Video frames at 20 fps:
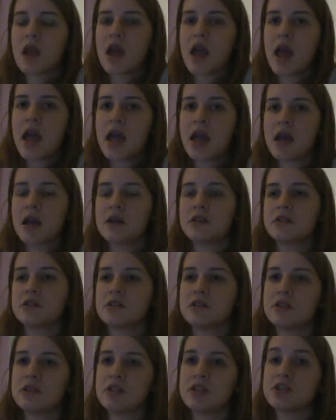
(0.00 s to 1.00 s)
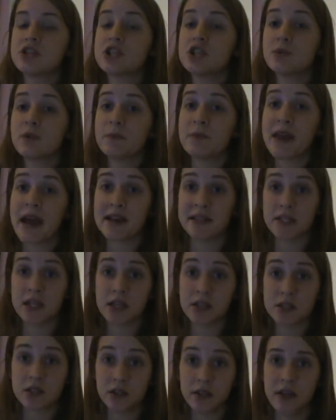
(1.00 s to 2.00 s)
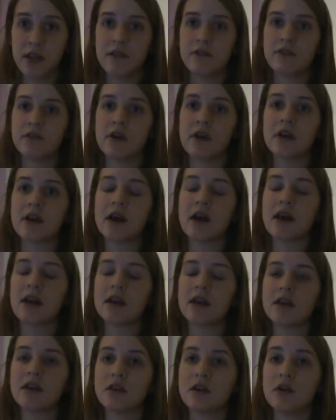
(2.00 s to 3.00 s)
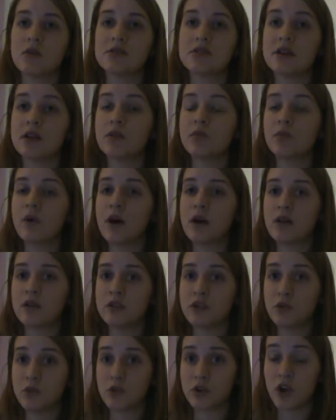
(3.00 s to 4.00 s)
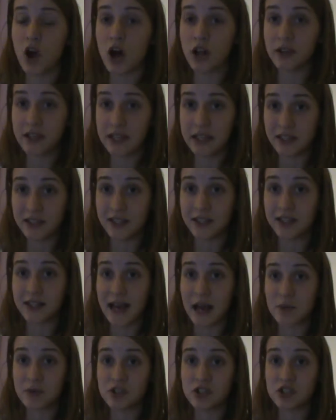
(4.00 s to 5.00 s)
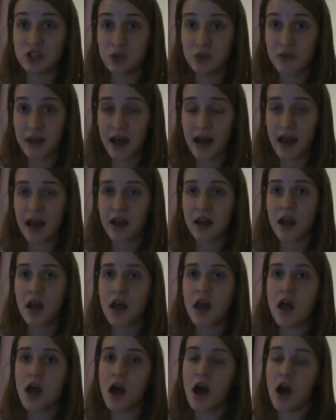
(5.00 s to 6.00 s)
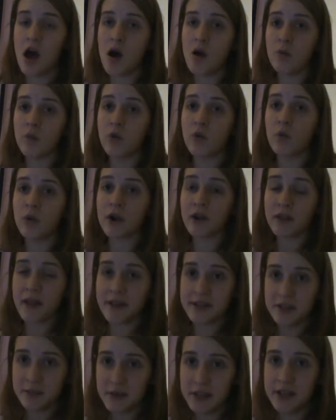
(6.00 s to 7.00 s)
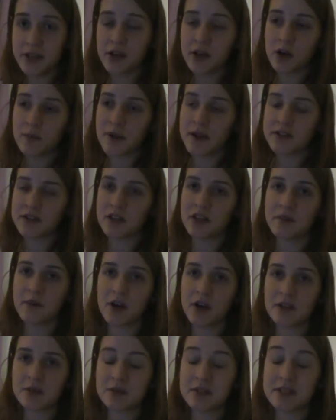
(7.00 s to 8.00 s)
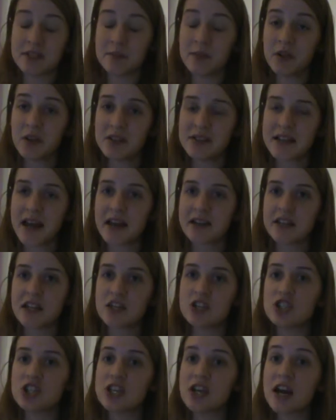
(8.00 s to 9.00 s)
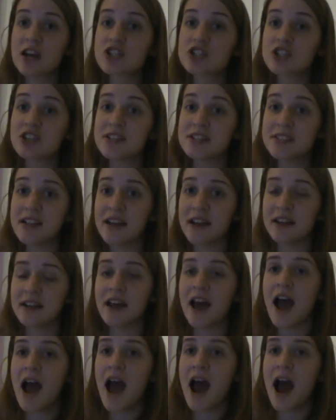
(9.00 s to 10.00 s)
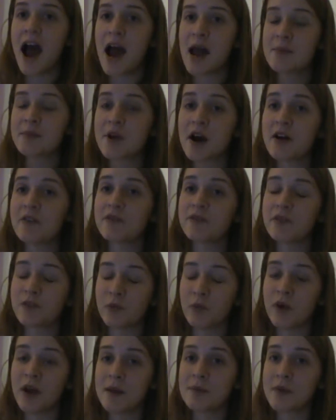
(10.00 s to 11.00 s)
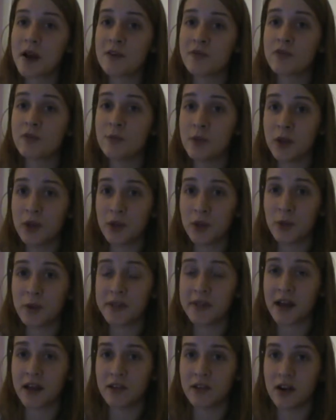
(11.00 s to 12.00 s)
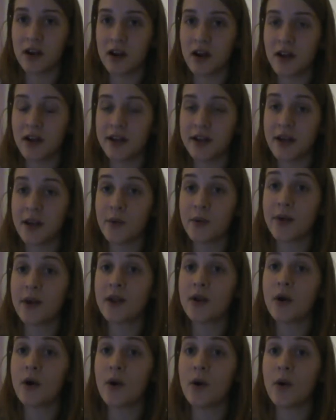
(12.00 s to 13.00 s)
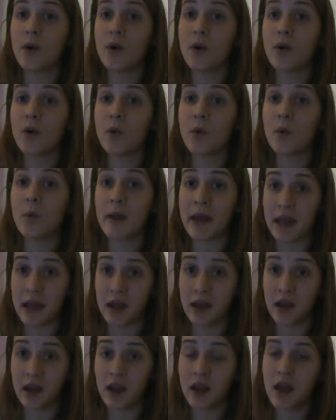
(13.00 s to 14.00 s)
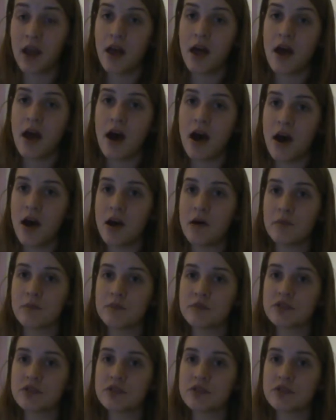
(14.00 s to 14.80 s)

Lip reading: And then she would be asking us to leave. And I, said, well, you are not legally allowed to do that. We're allowed to be here based on the Americans with Disabilities Act. And she actually said, I'm not familiar with that law. And I went, oh man.